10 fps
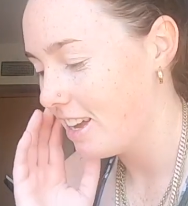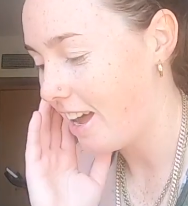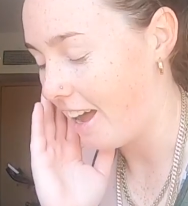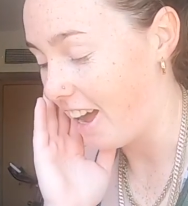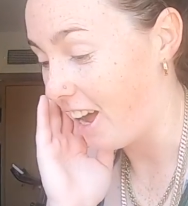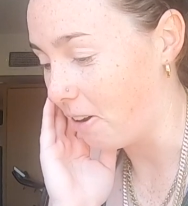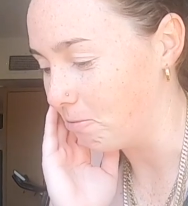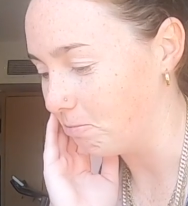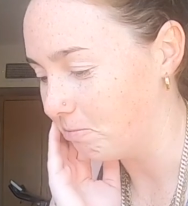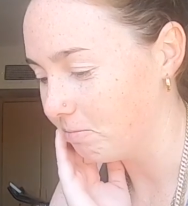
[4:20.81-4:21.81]

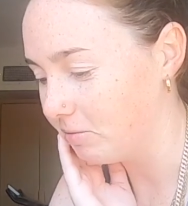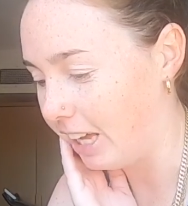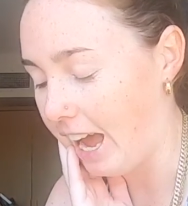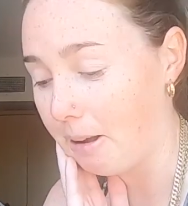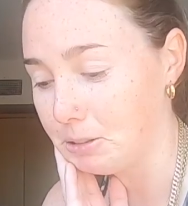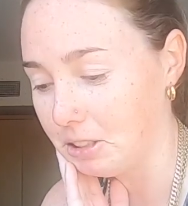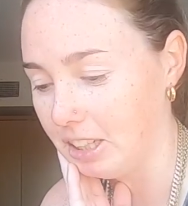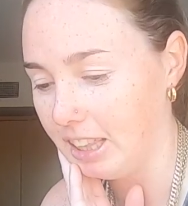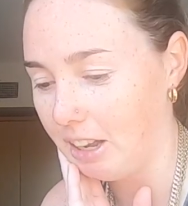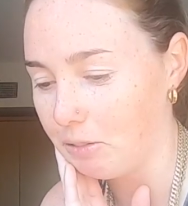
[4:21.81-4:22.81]

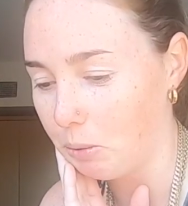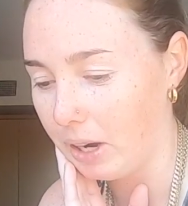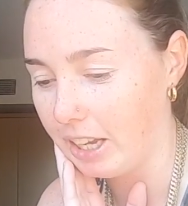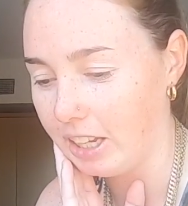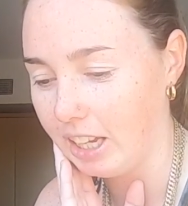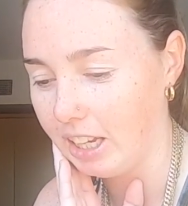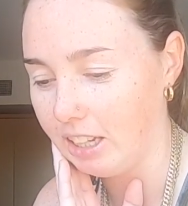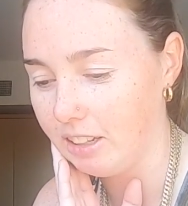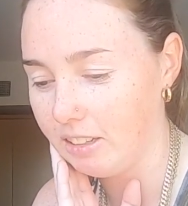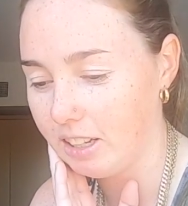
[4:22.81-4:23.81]
Absolutely love the way he